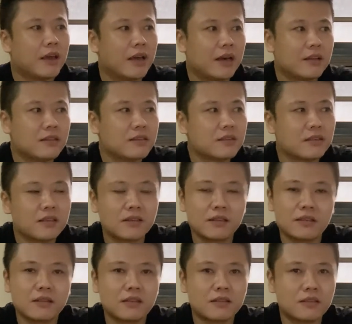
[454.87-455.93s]
And
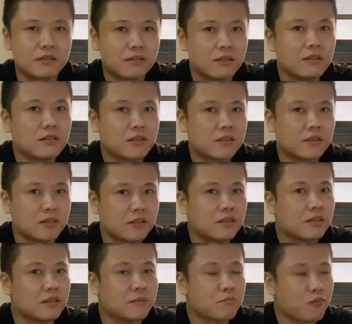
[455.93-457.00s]
the
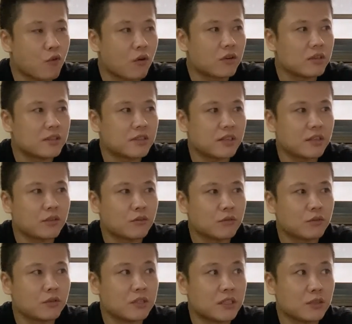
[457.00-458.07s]
third important thing
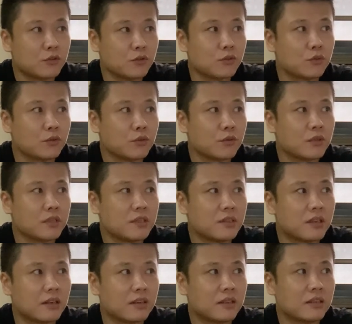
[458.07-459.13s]
you need to do
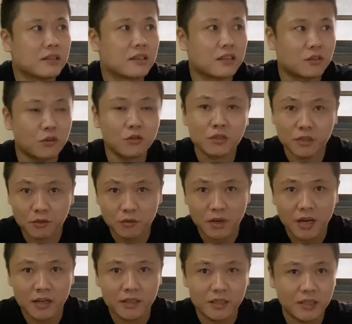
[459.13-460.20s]
in a growth
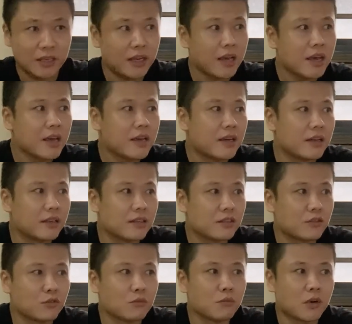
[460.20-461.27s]
strategy is
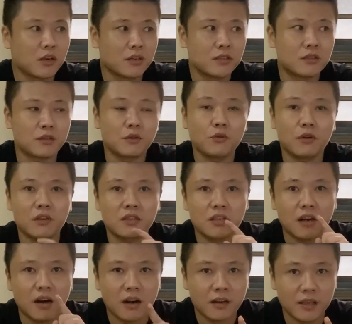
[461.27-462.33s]
to monitor your
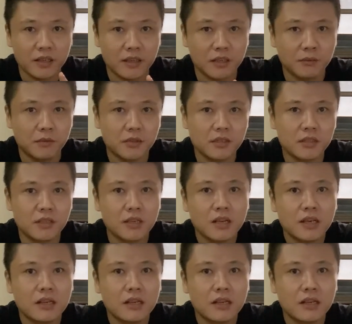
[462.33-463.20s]
target keywords.